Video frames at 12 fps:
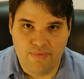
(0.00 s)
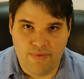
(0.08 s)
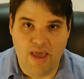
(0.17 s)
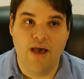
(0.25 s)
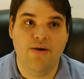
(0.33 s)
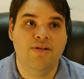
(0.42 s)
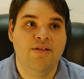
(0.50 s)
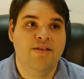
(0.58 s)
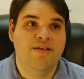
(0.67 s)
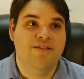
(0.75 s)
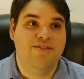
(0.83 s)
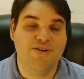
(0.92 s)
Now,
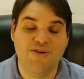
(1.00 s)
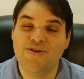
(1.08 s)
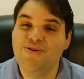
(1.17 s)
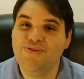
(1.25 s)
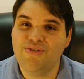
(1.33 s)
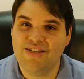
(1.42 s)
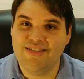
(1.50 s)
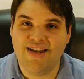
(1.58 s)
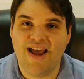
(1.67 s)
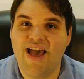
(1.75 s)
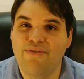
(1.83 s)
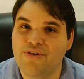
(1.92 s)
the good news is that
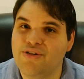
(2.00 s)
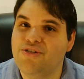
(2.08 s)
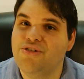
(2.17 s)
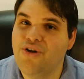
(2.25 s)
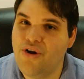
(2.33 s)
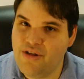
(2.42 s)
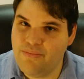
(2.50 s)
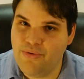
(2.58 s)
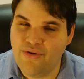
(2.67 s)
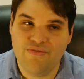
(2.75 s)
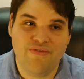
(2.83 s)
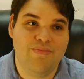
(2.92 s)
I have a good starting
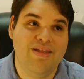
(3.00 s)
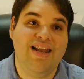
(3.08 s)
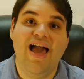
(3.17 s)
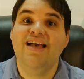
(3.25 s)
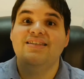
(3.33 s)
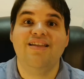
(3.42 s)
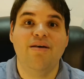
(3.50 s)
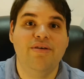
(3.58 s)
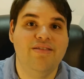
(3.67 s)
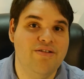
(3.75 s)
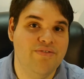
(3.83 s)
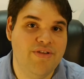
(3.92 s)
point. From the last time
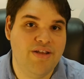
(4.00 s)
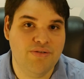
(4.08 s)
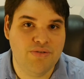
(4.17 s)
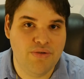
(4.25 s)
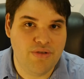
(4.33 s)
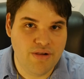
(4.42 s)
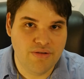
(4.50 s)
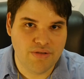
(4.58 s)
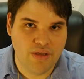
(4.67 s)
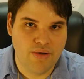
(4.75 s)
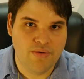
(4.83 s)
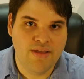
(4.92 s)
I did a video 2 years
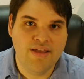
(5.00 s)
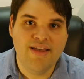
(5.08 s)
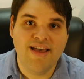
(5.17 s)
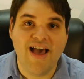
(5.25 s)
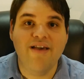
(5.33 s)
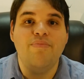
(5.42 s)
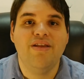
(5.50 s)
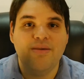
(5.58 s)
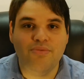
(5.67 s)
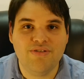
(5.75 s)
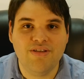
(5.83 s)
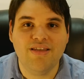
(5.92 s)
ago, I've been
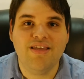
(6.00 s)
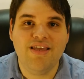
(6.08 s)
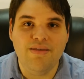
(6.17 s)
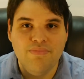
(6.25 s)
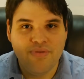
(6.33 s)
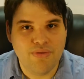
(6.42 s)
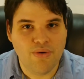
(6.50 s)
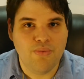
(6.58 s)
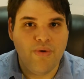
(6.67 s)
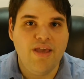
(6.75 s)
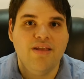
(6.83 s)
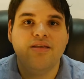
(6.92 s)
able to keep the
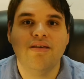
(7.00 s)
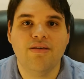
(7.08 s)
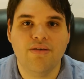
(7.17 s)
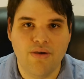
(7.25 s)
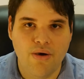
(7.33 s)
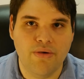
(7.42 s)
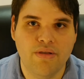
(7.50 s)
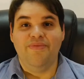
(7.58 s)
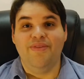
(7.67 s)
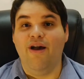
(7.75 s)
weight going.